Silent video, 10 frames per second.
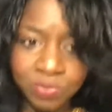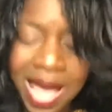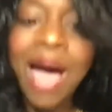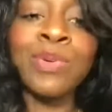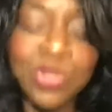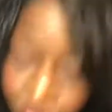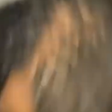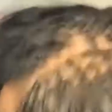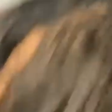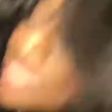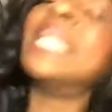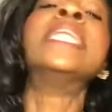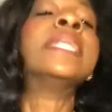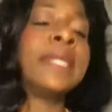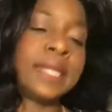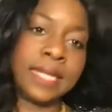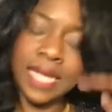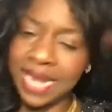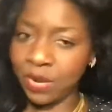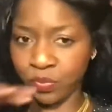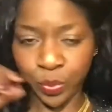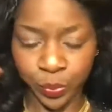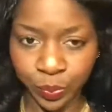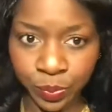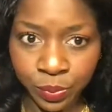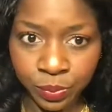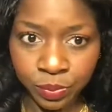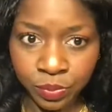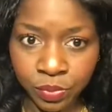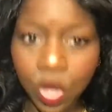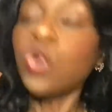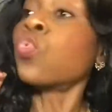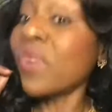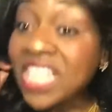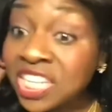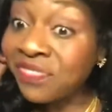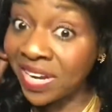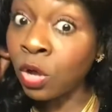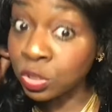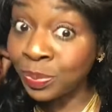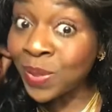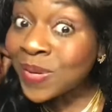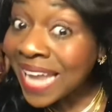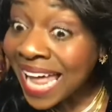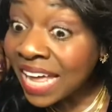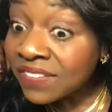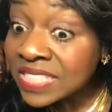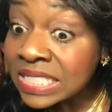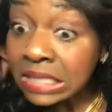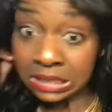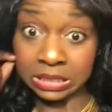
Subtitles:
I was rolling in that room, reaching for those blue gloves